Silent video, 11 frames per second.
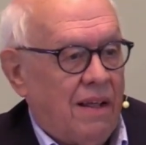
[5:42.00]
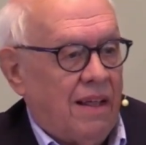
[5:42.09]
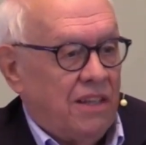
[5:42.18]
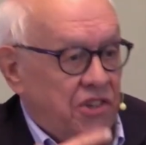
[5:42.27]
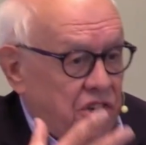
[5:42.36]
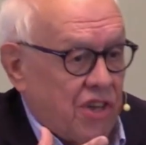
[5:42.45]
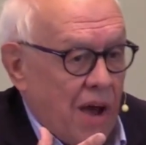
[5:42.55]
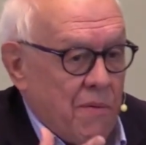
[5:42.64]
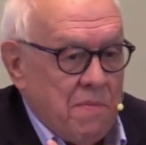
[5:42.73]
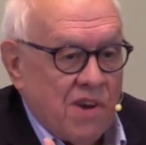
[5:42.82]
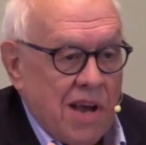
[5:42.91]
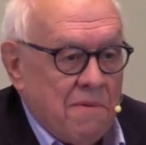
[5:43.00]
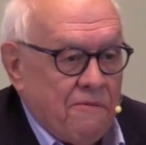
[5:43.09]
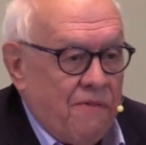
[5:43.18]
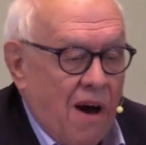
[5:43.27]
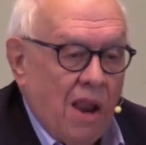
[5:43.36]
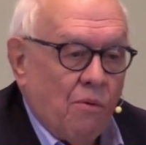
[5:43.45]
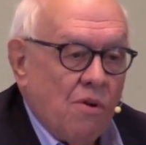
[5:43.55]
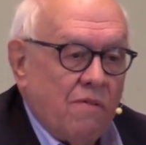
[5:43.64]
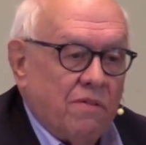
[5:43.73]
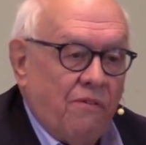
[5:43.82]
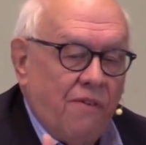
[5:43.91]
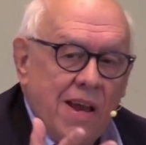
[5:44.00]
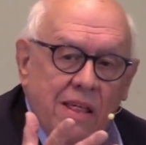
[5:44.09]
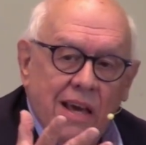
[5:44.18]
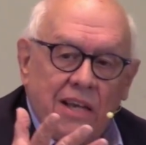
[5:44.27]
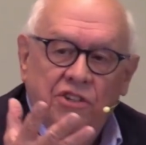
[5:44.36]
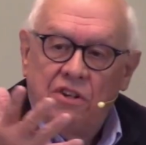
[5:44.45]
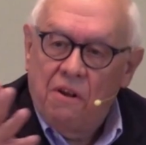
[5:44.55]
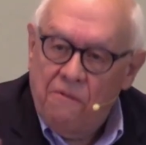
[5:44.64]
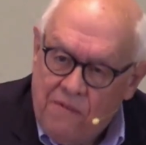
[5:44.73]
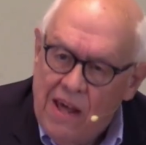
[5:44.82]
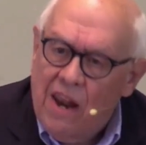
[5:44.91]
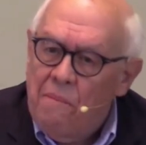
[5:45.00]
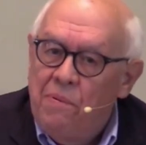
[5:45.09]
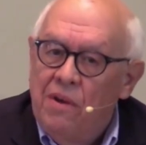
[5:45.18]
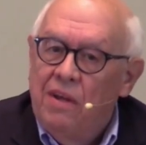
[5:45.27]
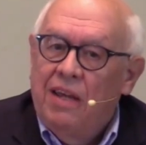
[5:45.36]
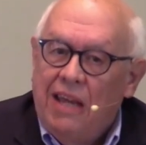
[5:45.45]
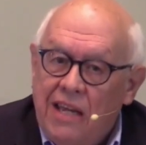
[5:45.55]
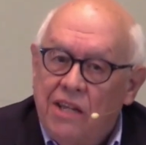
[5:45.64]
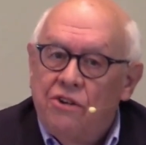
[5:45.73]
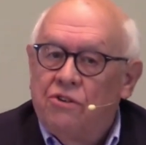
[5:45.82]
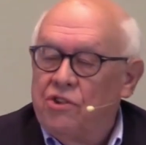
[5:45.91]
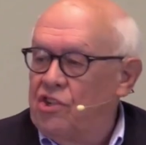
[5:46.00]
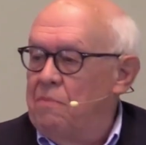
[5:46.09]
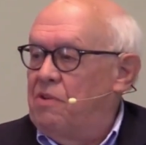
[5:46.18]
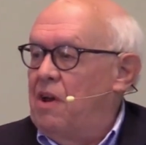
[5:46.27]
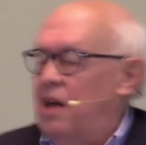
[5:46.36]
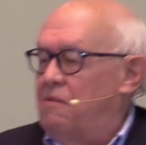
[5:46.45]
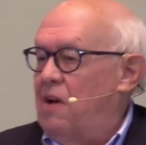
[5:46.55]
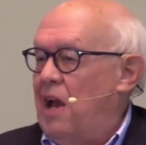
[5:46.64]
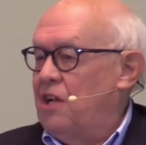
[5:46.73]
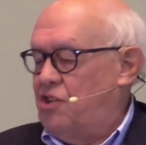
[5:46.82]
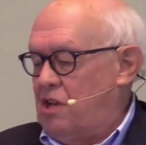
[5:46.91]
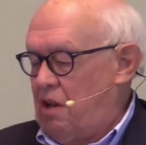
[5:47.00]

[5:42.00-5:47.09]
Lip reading: This is how we become a follower. The faith has to develop into some kind of action.